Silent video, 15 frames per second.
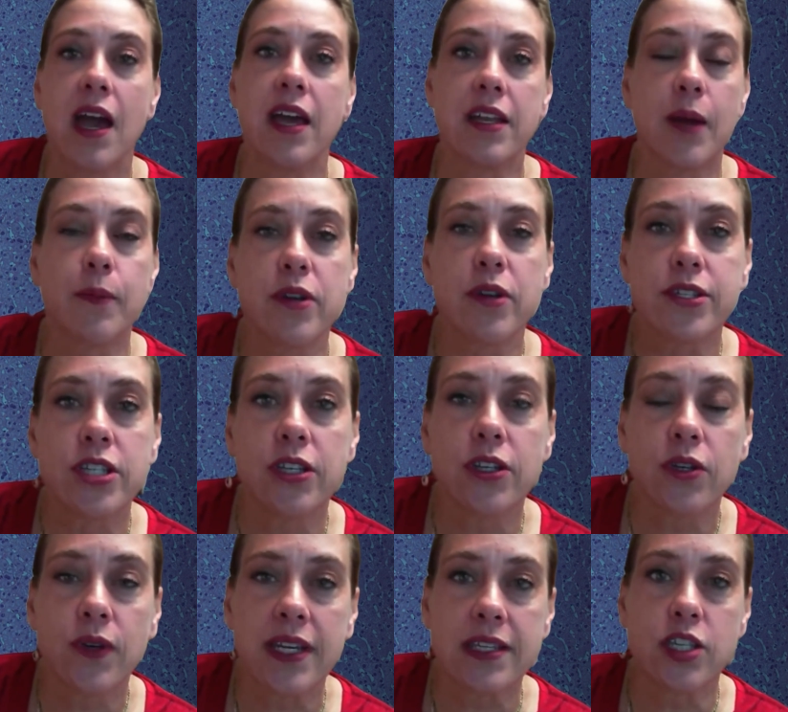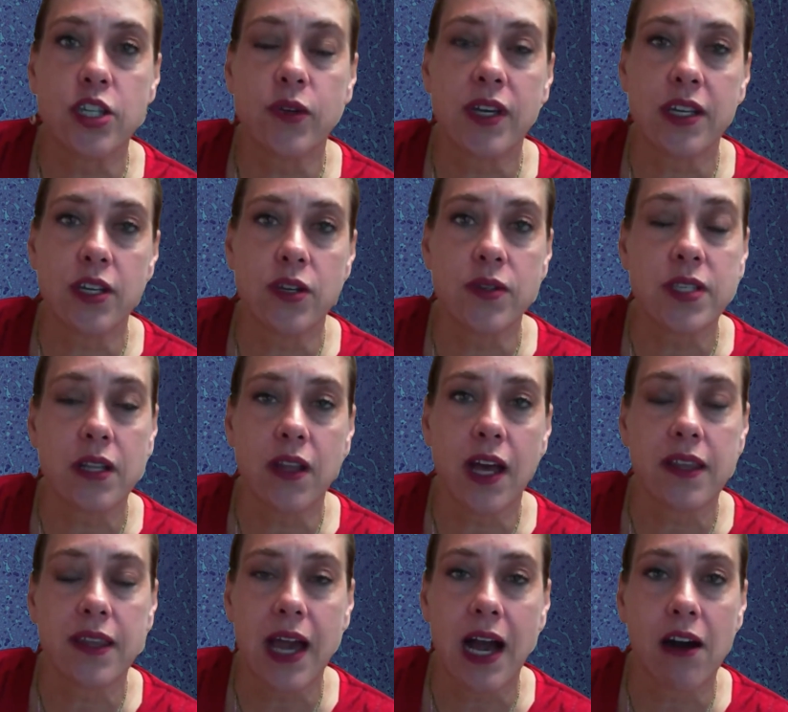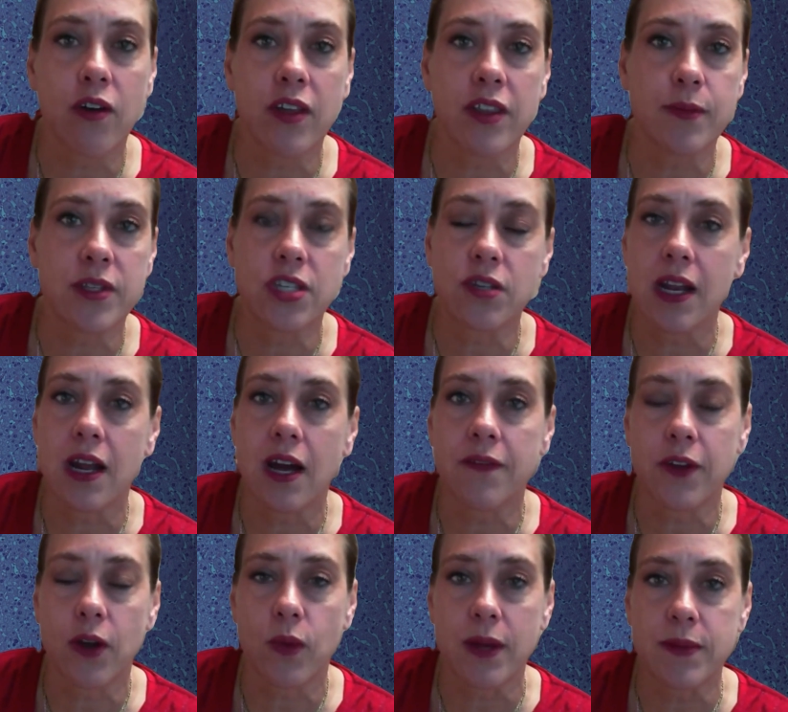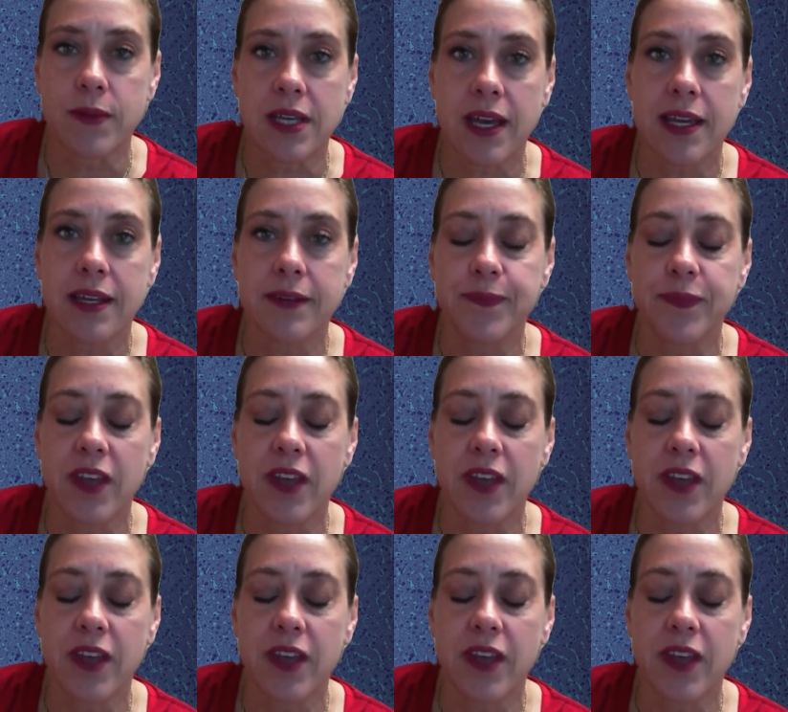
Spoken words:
Number two is you can use a lot of the algorithms straight off their website.